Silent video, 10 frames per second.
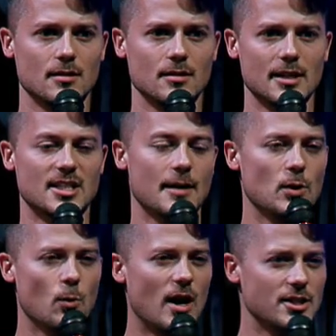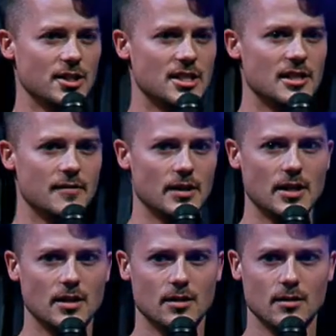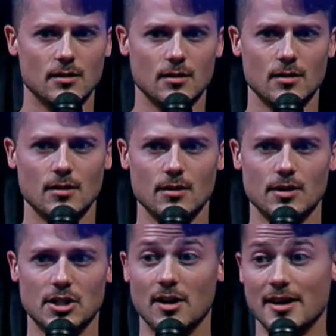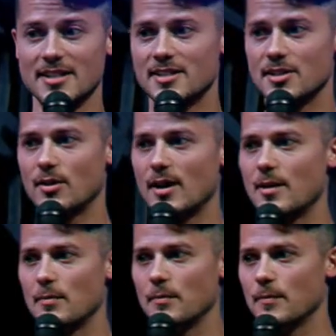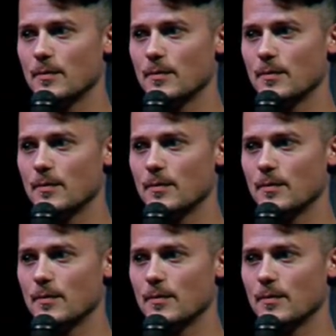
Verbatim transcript: Next time you're watching TV or you're on Instagram,